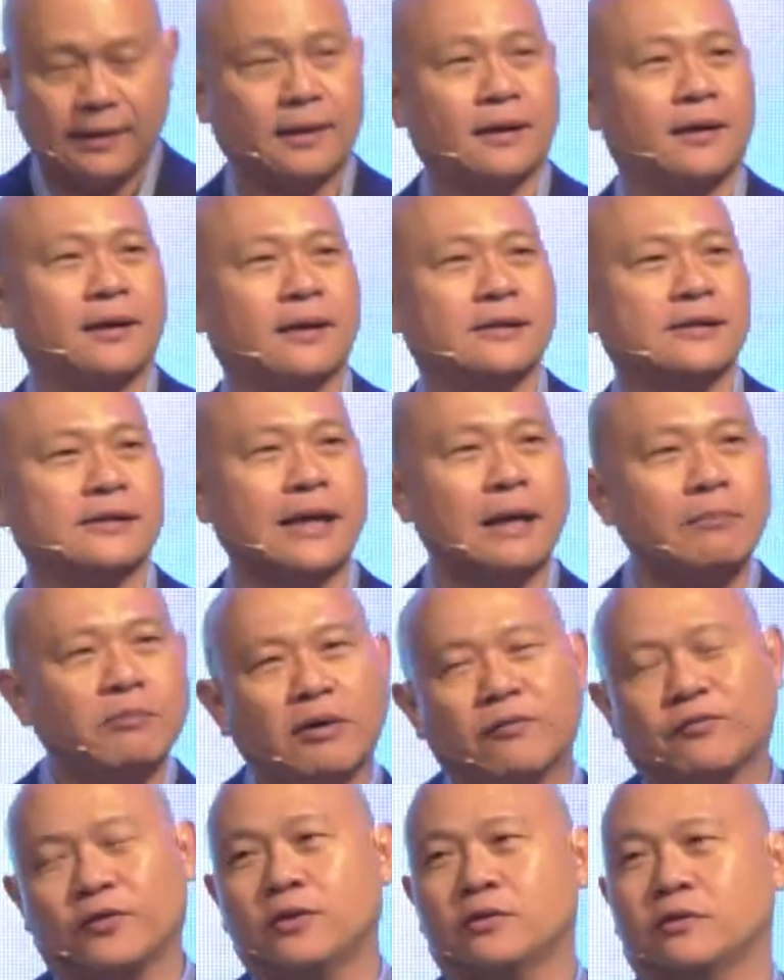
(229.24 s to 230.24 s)
some
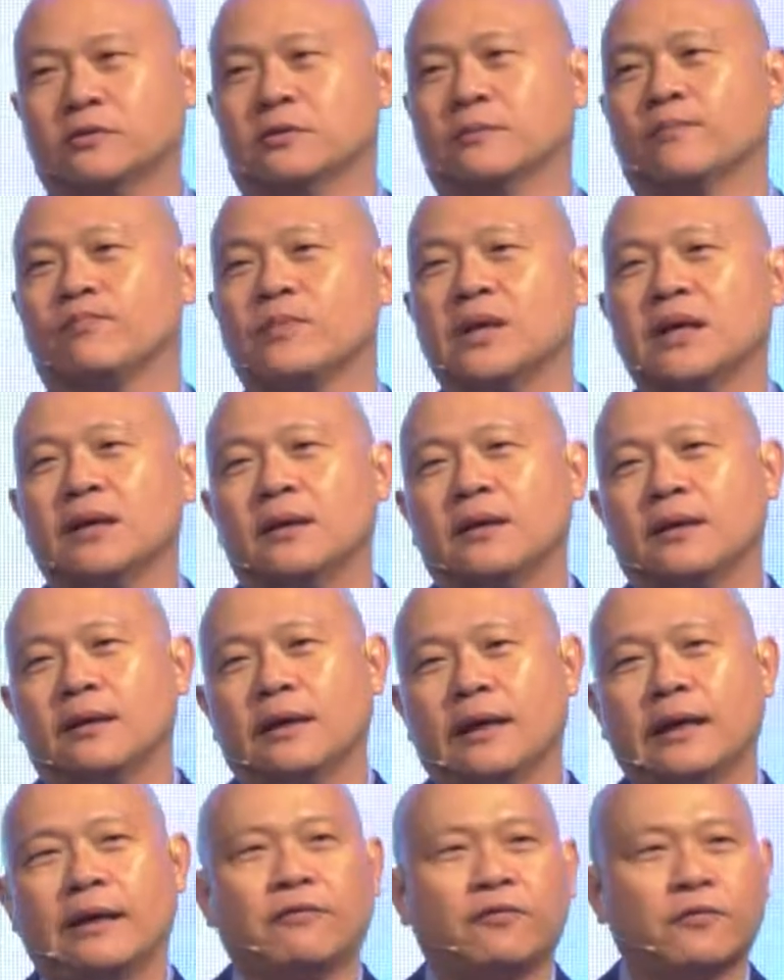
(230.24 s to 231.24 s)
of you may
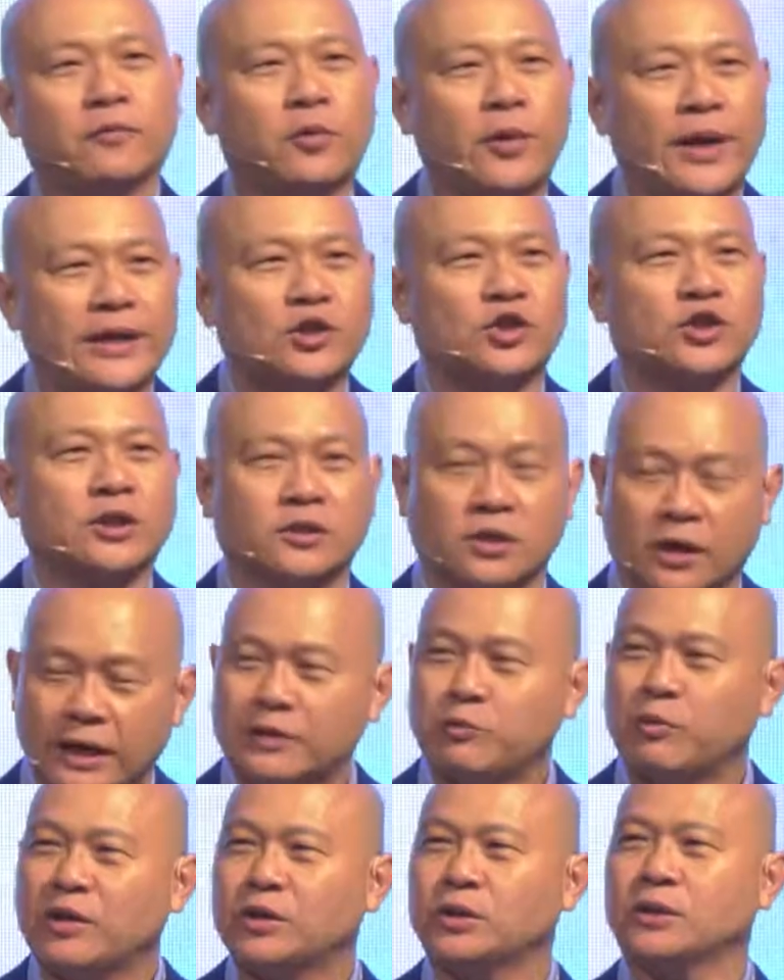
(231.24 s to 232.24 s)
have questions. So
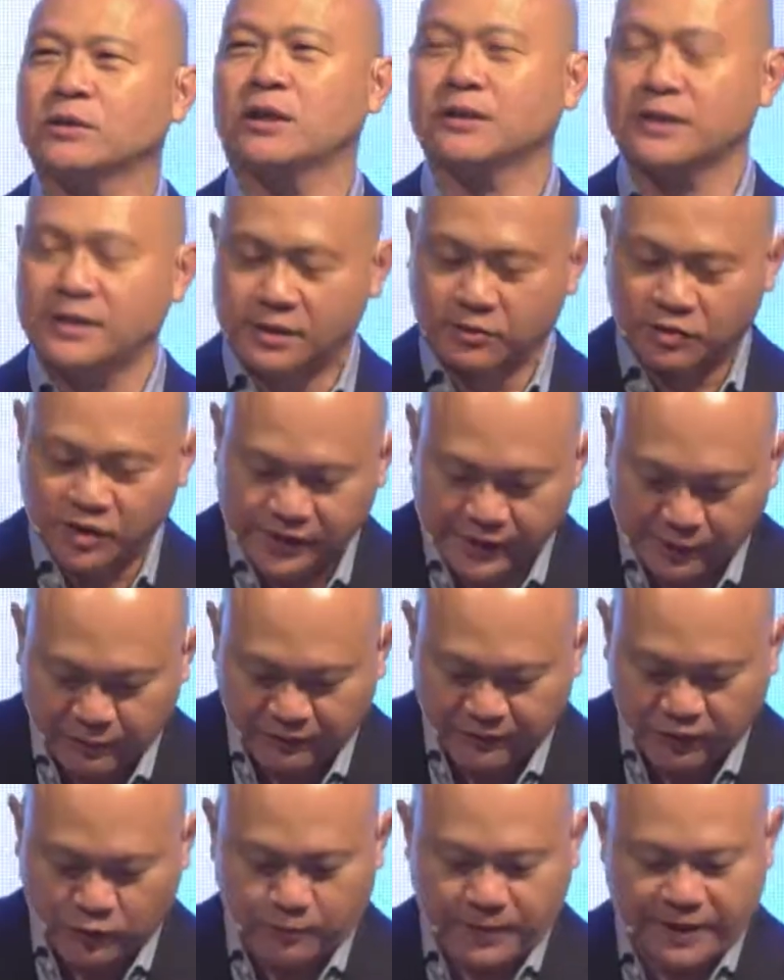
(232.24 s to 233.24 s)
as we go along this series, some
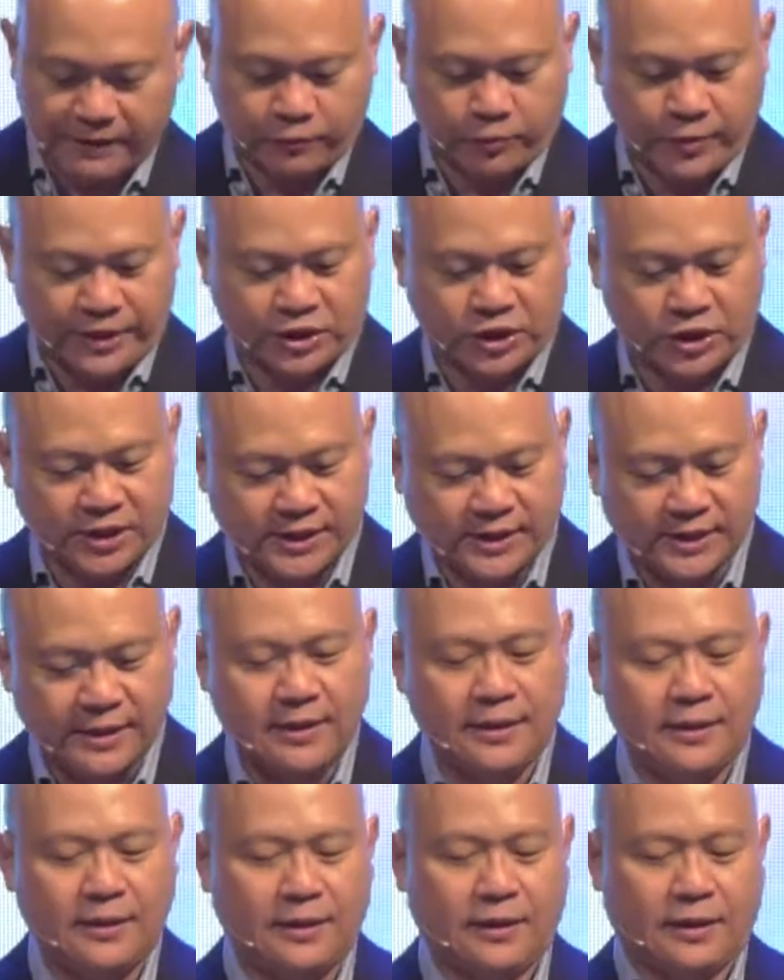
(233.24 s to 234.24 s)
of you may have questions
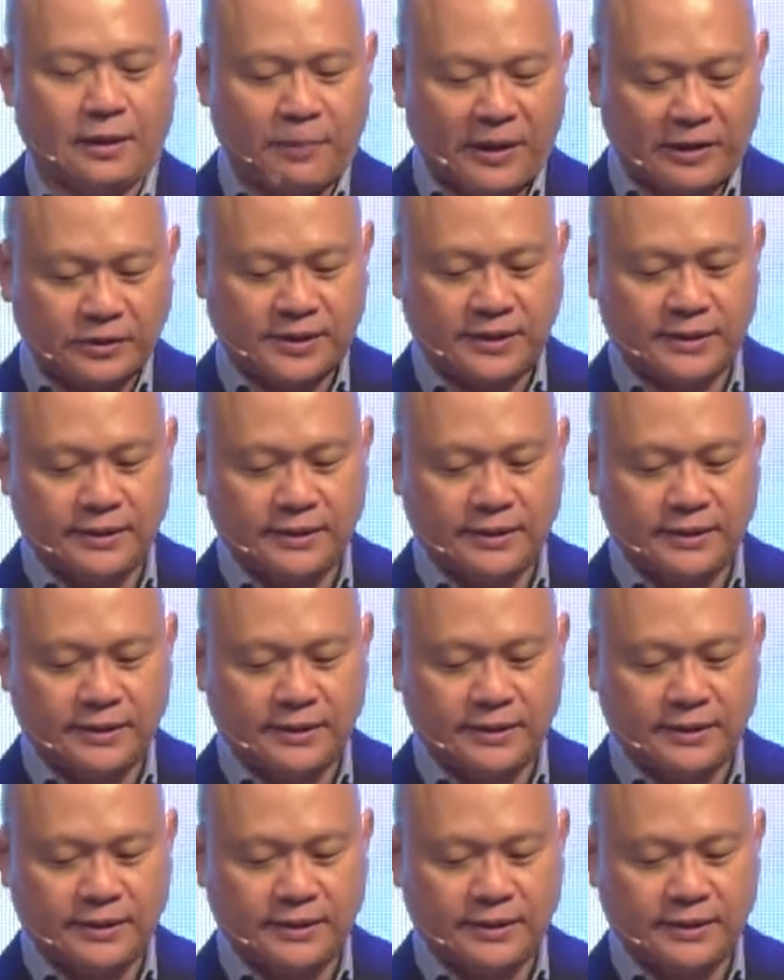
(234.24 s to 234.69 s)
about it,